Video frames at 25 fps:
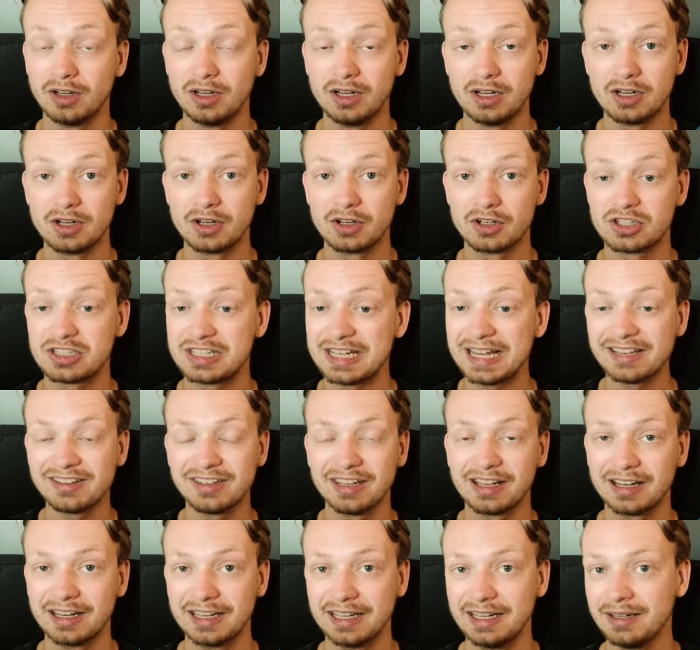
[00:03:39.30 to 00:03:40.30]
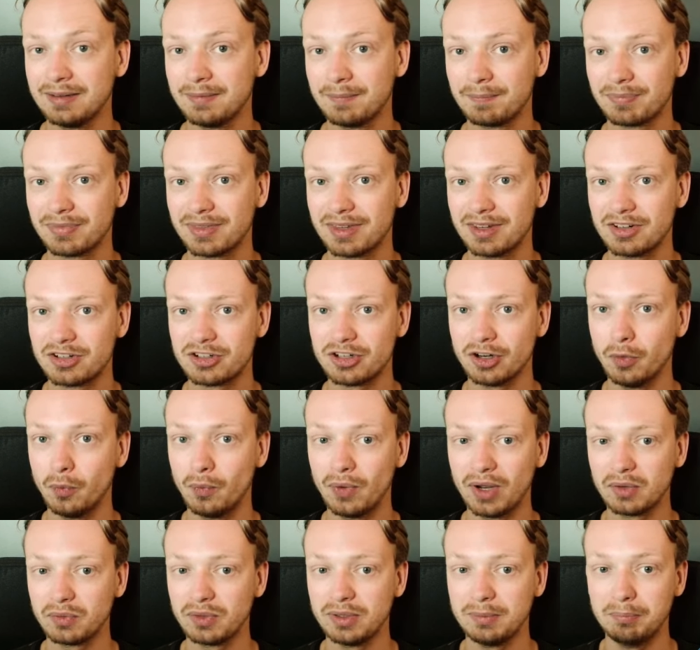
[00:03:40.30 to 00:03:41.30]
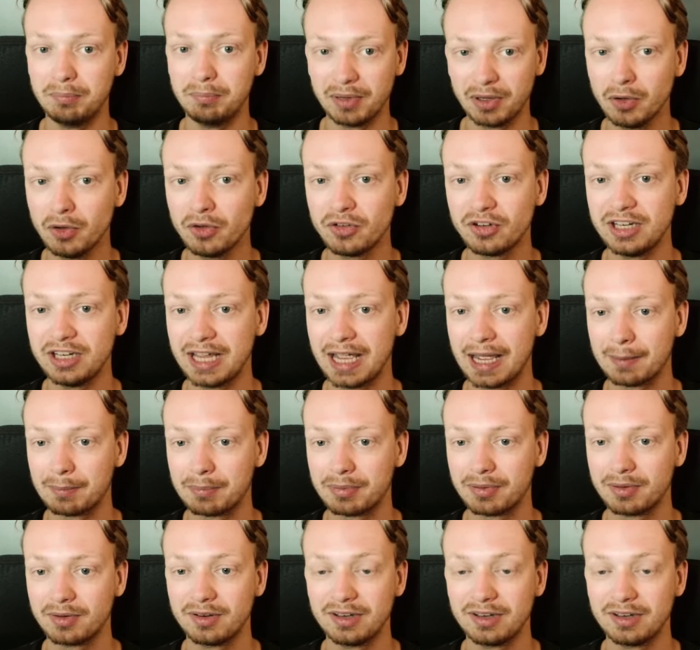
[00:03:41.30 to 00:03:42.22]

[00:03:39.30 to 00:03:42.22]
statically. So when we build the app,